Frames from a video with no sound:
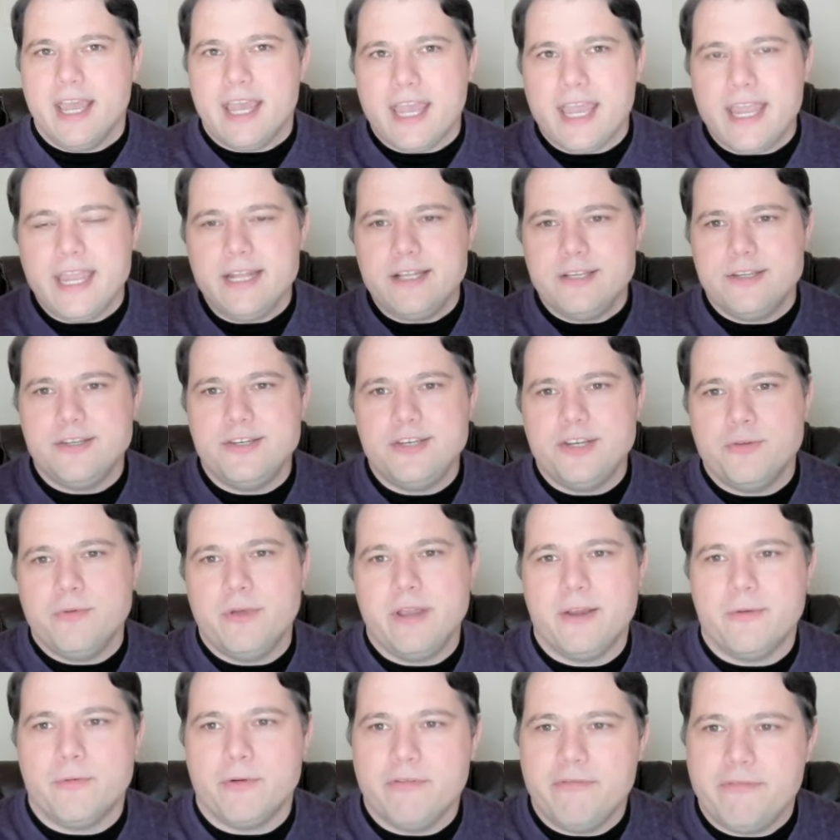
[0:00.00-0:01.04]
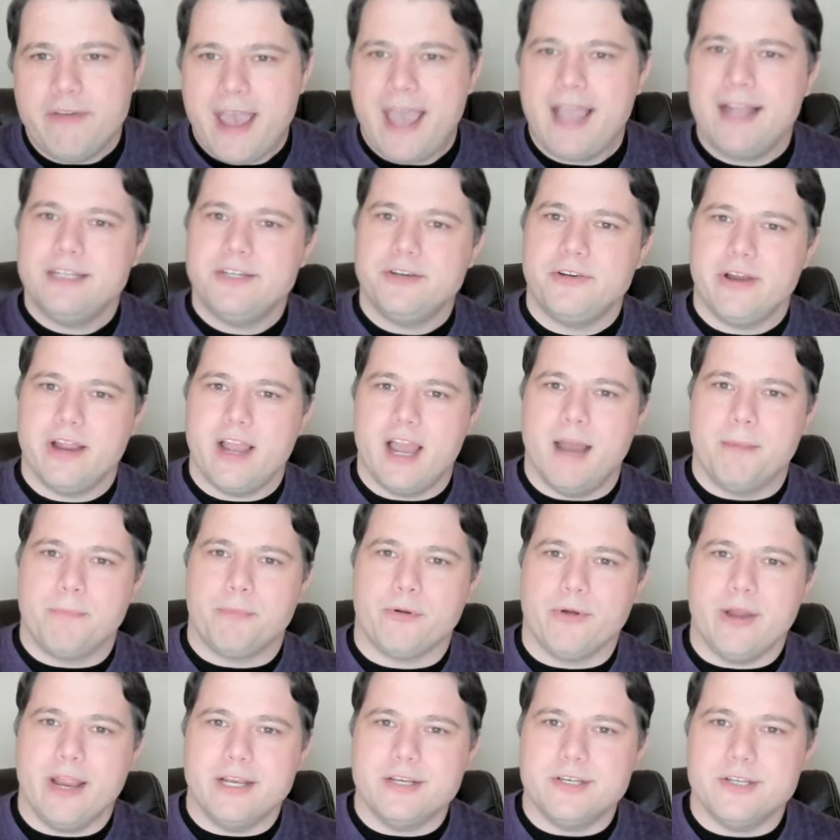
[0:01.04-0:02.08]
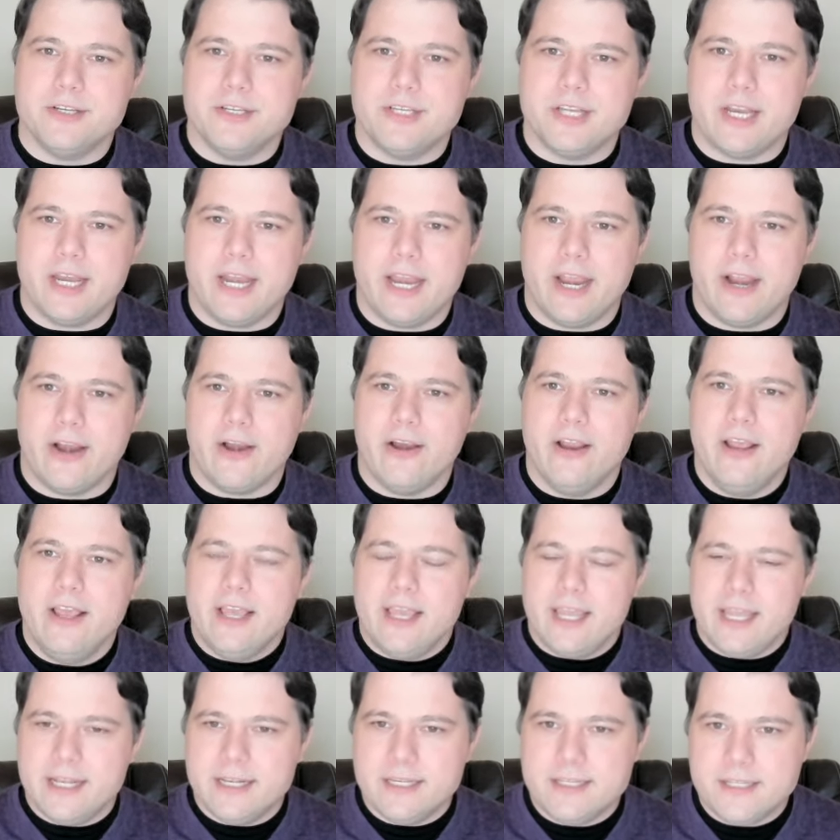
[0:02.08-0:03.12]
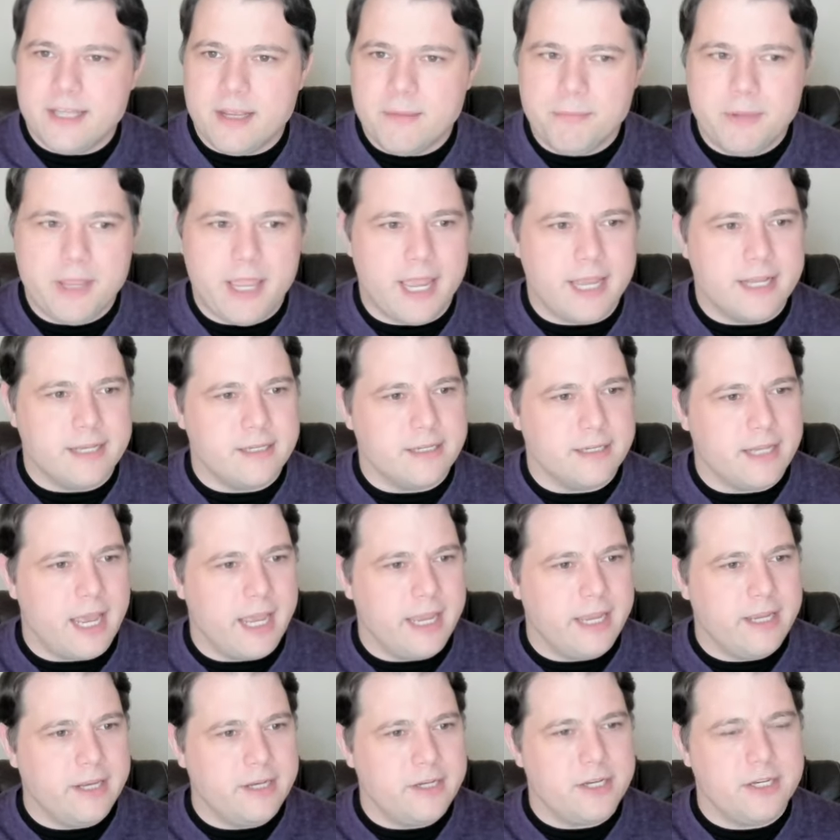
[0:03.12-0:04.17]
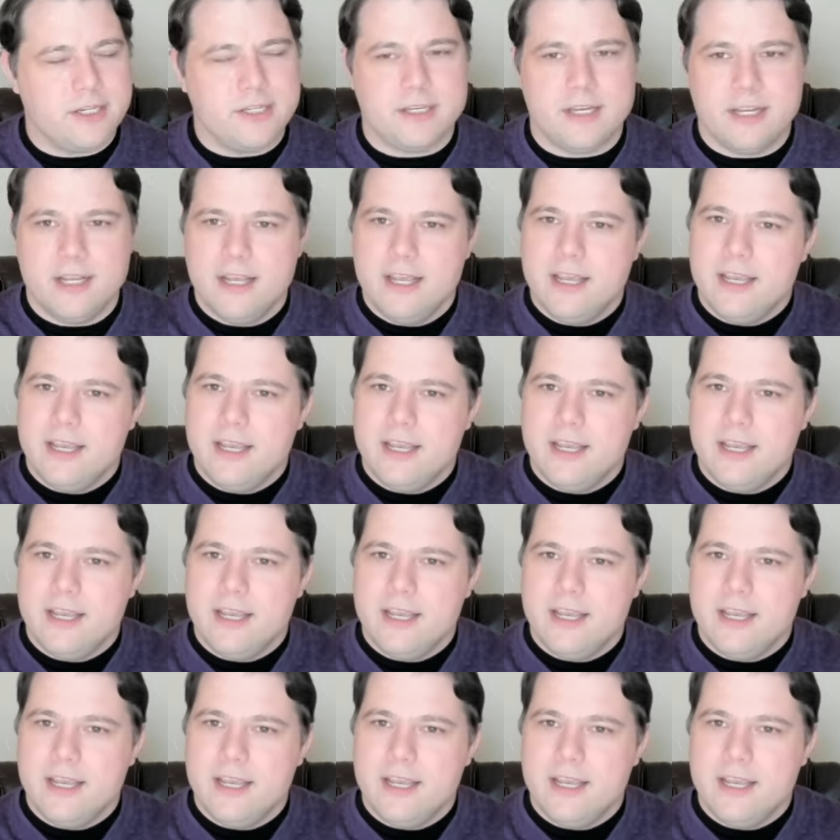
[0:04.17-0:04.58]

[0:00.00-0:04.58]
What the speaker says: It's doing refactoring operations in here. In some cases, I could just,